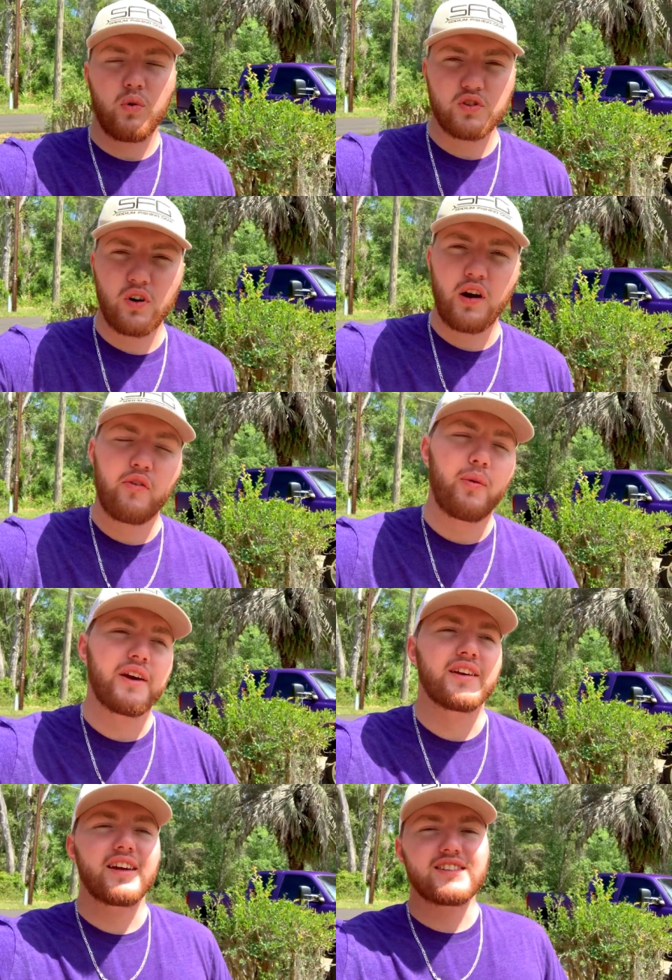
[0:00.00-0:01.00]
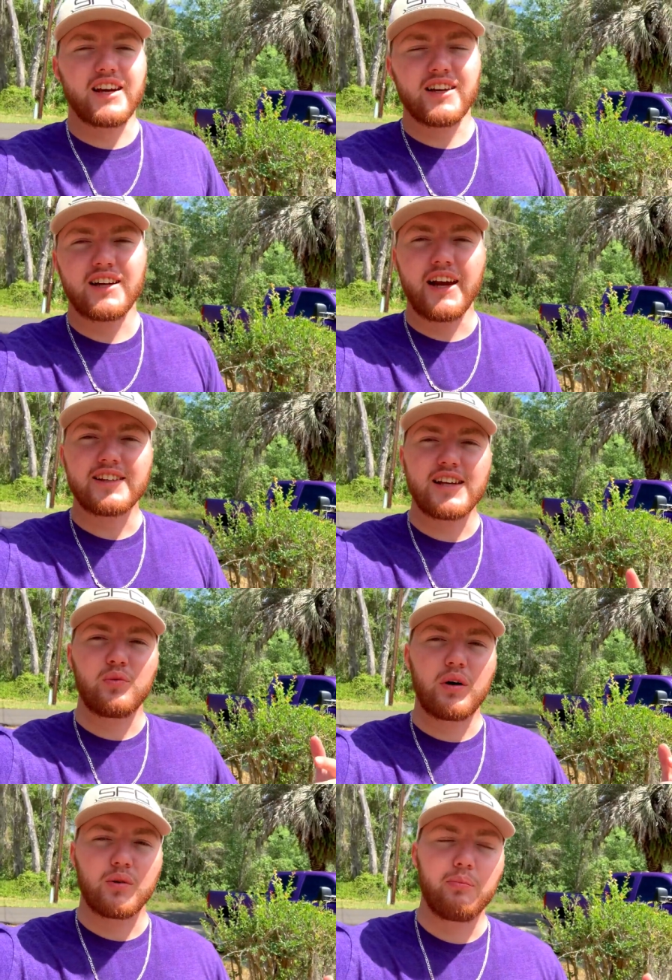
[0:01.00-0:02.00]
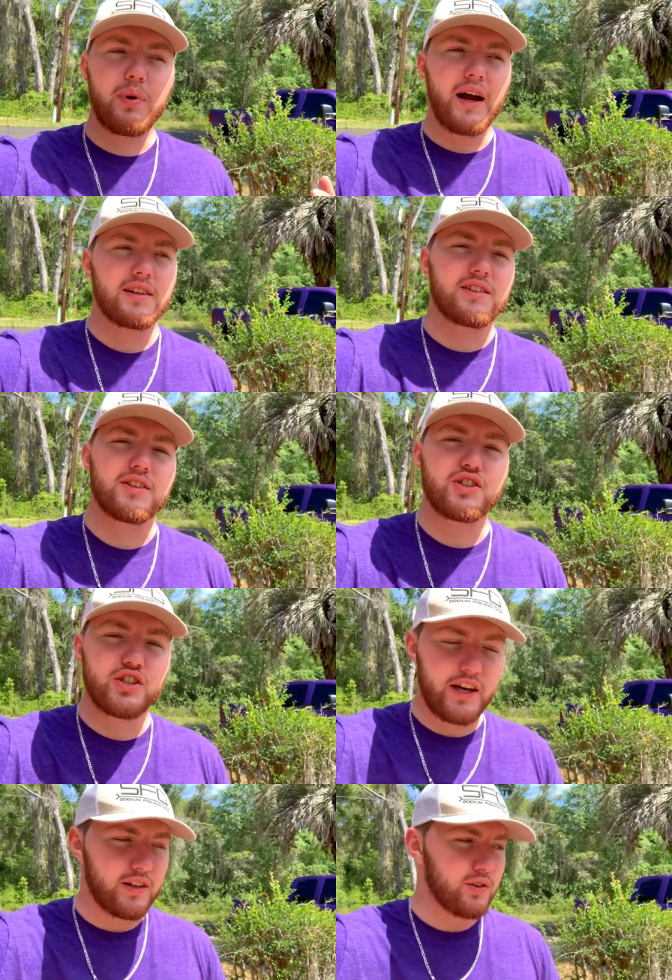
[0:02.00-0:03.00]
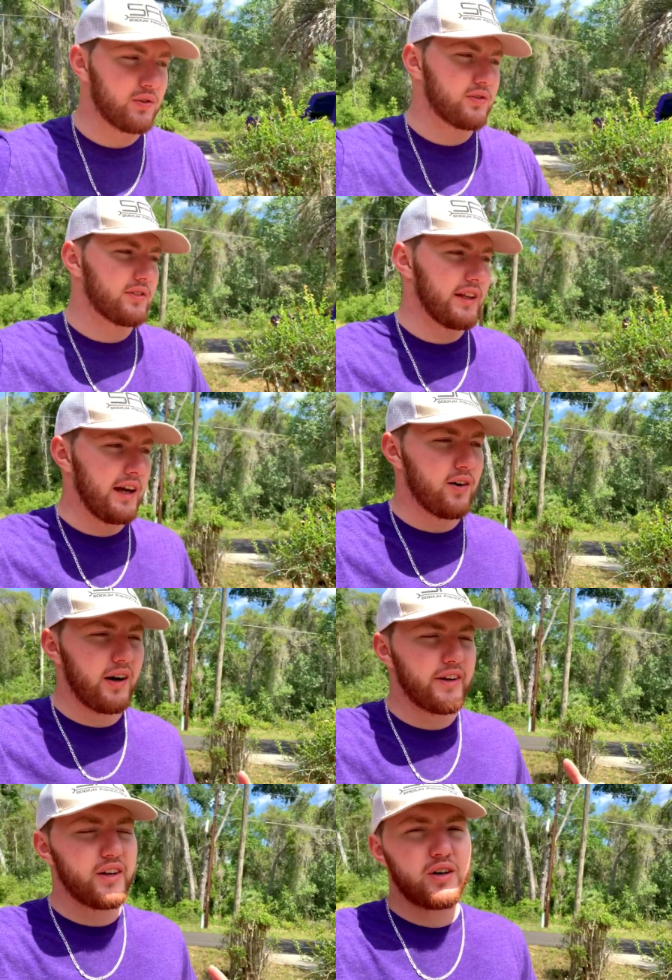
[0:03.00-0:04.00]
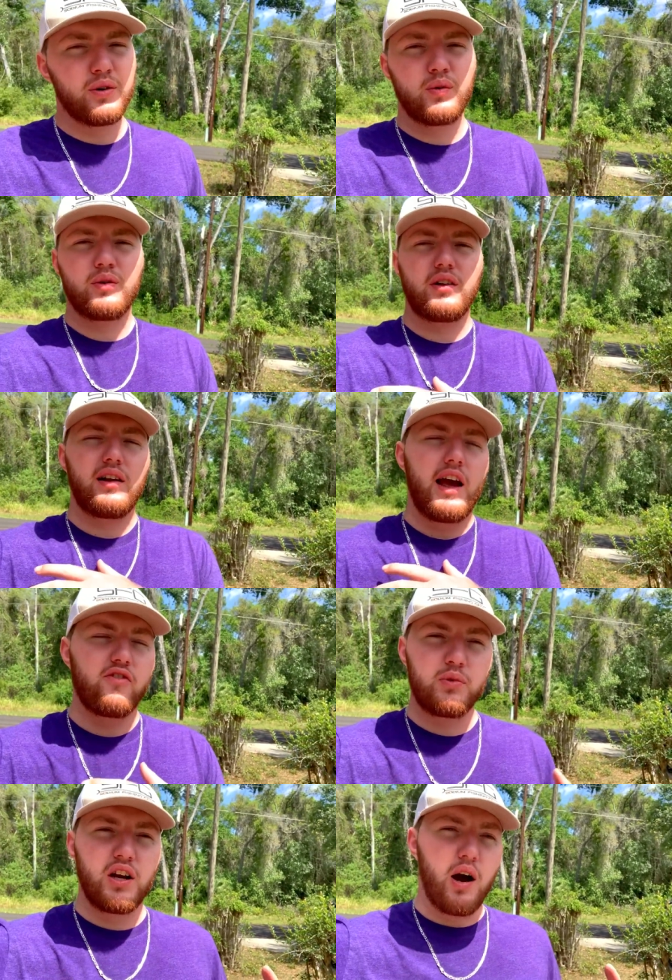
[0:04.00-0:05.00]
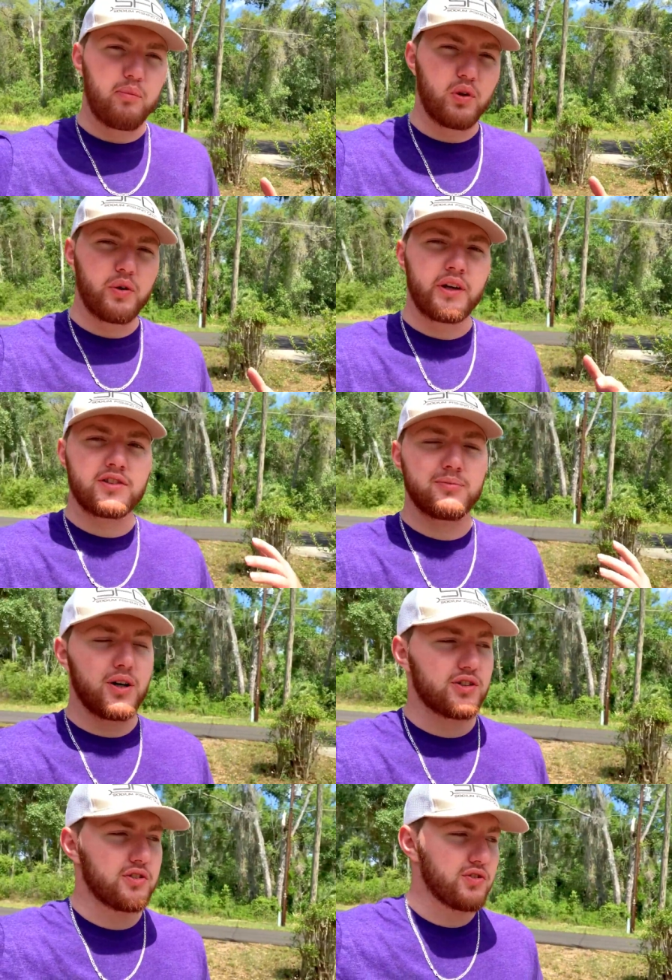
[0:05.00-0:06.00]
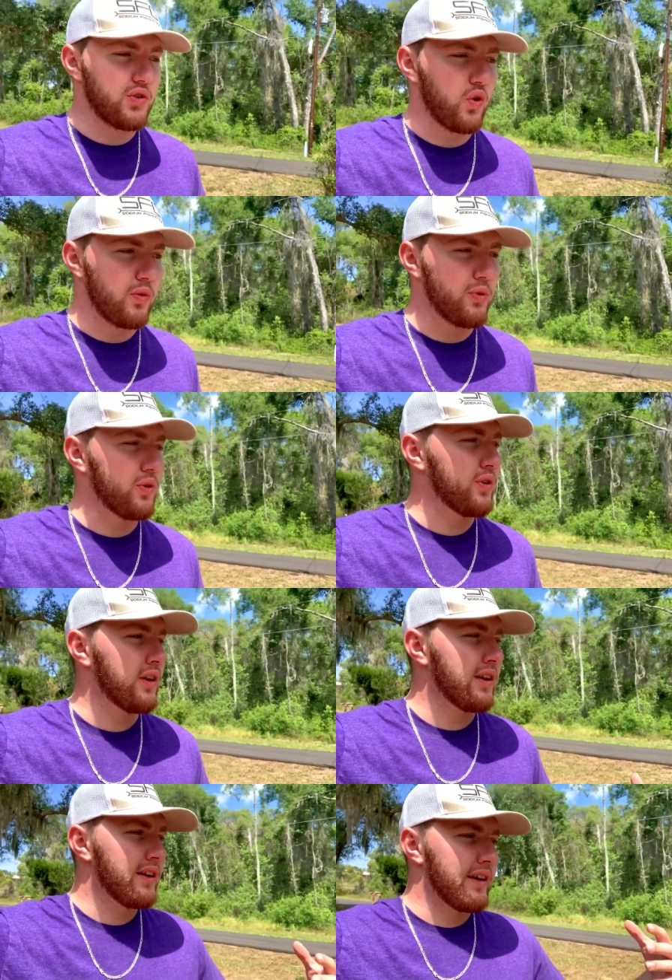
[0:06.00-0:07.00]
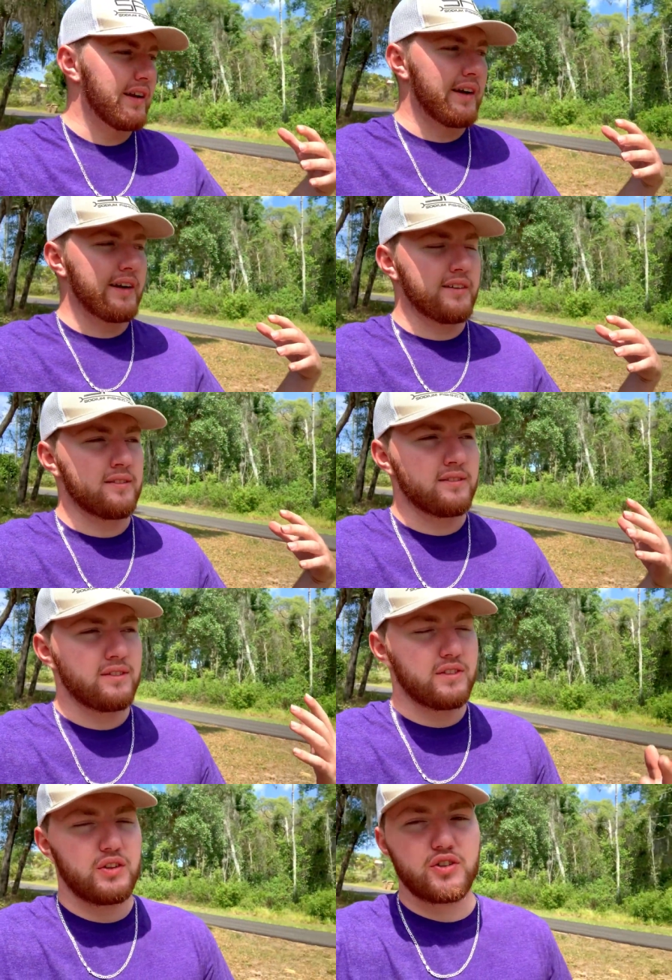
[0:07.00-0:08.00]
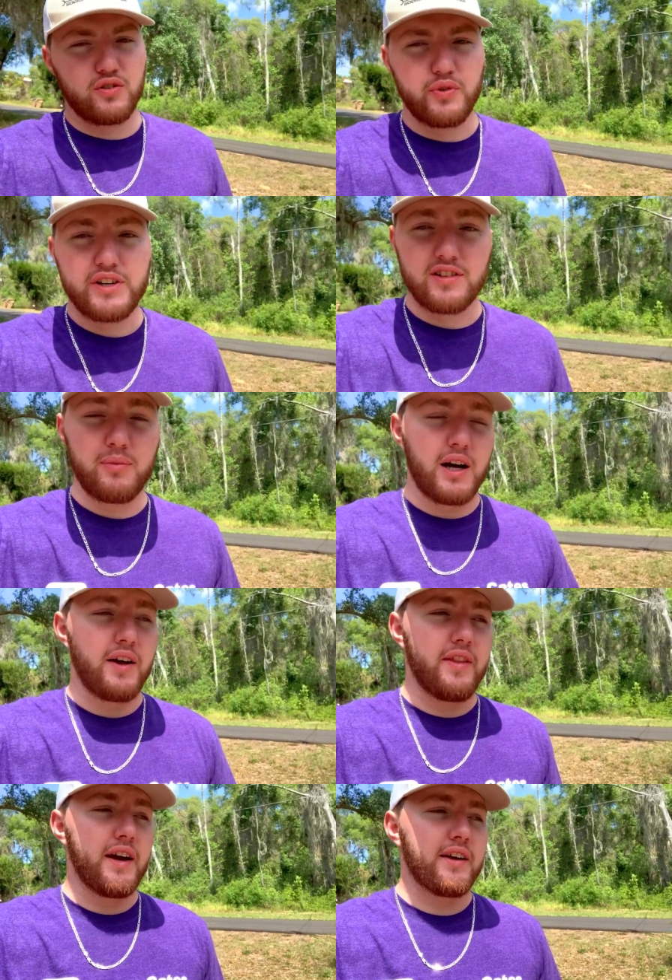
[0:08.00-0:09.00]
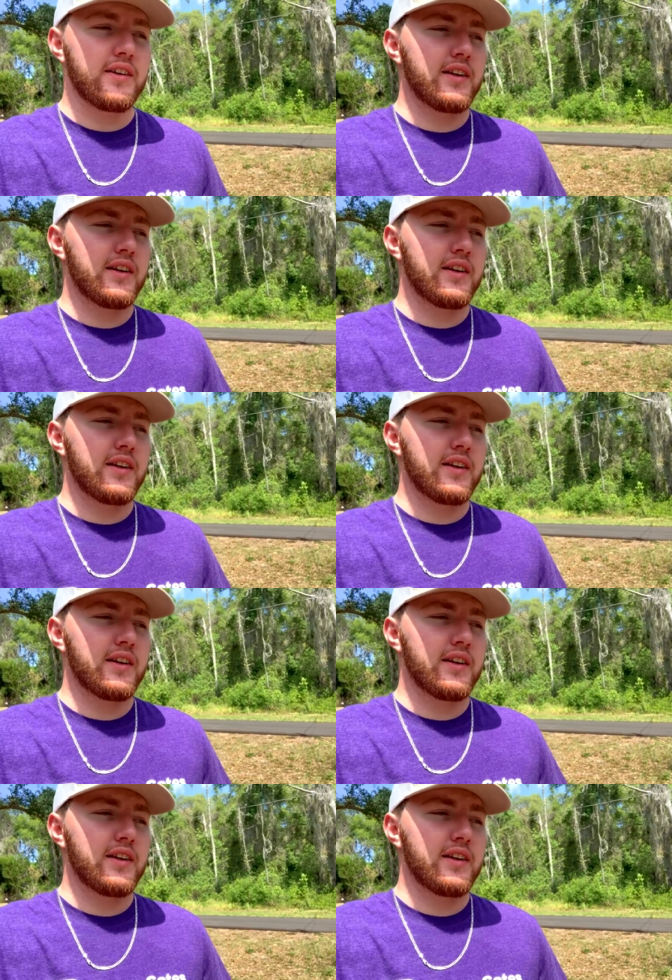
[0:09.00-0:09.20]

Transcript: What's going on, everybody? It's Aaron Cates and welcome back to the channel. Now, I know I haven't been uploading as much as normal, and there's a reason behind that.